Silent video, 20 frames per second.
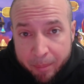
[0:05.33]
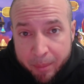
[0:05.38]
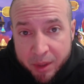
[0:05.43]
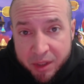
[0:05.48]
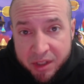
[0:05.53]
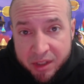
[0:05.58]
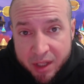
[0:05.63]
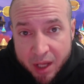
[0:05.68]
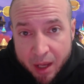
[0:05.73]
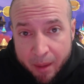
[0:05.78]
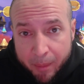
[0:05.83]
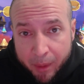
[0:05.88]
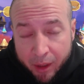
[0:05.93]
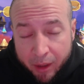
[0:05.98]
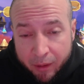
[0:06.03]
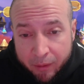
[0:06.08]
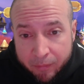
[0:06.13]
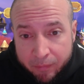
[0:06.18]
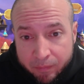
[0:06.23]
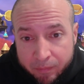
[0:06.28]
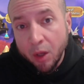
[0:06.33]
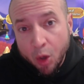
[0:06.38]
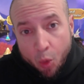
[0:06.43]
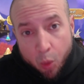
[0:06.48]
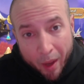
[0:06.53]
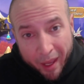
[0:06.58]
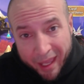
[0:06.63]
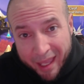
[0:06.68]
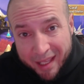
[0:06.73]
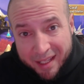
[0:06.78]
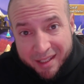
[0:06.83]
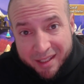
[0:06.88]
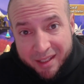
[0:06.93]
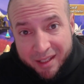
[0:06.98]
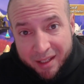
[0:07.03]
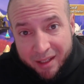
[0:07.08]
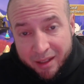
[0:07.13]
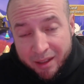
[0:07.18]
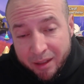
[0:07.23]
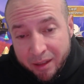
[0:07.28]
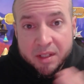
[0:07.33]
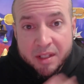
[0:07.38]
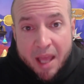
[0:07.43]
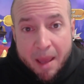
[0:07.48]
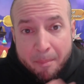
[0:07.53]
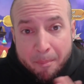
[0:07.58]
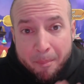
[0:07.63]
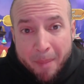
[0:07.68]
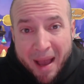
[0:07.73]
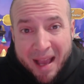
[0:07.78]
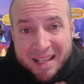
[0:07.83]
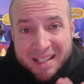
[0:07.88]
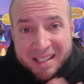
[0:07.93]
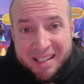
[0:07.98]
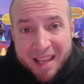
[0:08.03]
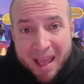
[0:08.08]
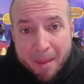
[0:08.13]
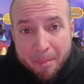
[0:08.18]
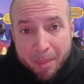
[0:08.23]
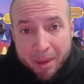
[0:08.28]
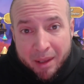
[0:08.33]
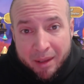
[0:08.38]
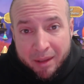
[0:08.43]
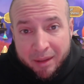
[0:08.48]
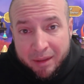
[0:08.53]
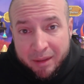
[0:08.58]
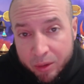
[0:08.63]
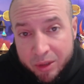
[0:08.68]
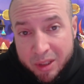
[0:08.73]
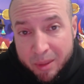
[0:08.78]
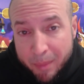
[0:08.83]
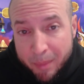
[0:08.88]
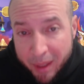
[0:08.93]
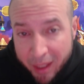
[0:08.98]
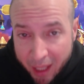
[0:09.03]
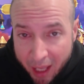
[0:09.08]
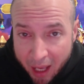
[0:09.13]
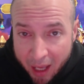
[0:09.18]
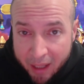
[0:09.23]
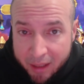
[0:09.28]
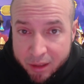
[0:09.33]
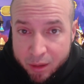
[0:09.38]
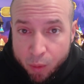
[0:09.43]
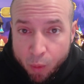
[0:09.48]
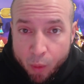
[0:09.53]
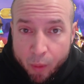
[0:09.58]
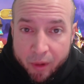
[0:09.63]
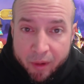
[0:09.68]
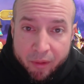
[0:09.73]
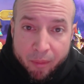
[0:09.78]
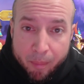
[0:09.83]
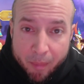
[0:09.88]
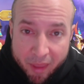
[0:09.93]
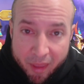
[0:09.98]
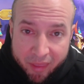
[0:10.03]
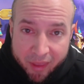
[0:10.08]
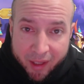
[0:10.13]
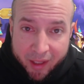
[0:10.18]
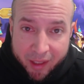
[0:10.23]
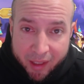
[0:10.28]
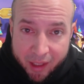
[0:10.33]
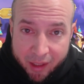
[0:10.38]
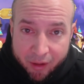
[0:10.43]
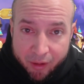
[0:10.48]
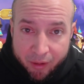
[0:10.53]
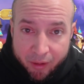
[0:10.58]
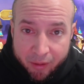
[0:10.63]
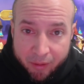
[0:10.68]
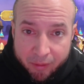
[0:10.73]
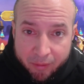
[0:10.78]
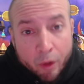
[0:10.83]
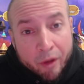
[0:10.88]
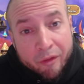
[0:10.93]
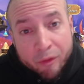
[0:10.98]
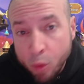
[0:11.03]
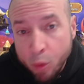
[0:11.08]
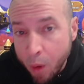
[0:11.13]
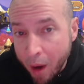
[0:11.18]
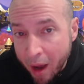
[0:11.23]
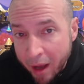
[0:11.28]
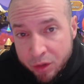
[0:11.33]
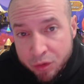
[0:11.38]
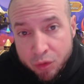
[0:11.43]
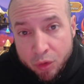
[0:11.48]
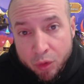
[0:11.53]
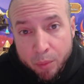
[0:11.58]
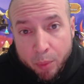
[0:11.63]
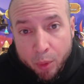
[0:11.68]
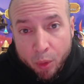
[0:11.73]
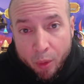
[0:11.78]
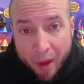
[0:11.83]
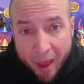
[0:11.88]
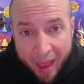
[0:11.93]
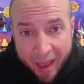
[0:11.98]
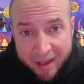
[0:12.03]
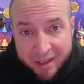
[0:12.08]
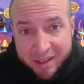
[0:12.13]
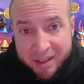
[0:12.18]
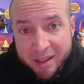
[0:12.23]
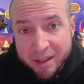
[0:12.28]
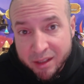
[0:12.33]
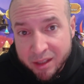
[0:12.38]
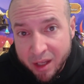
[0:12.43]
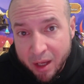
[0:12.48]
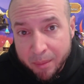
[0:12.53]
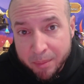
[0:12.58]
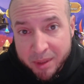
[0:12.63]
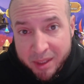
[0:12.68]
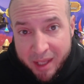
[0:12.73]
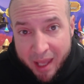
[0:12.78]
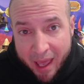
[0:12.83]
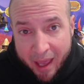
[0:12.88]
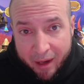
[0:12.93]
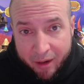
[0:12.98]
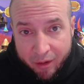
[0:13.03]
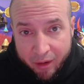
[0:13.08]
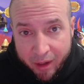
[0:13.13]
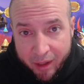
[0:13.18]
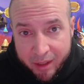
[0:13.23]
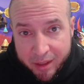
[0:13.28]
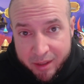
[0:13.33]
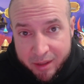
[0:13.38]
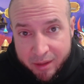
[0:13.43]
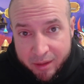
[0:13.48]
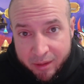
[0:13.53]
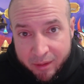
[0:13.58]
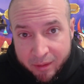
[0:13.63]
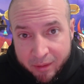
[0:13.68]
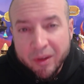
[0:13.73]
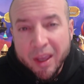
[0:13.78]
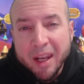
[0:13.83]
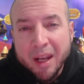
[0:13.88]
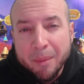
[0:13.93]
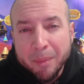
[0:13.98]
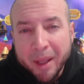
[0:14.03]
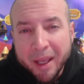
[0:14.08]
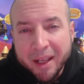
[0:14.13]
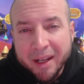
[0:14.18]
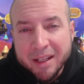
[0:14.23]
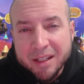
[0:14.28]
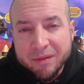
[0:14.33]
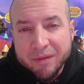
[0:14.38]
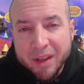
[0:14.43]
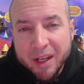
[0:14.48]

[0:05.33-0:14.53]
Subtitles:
up your summoner. The quickest, step-by-step, ultimate guide towards mythic gear with quadruple S substat grades. If you end up liking this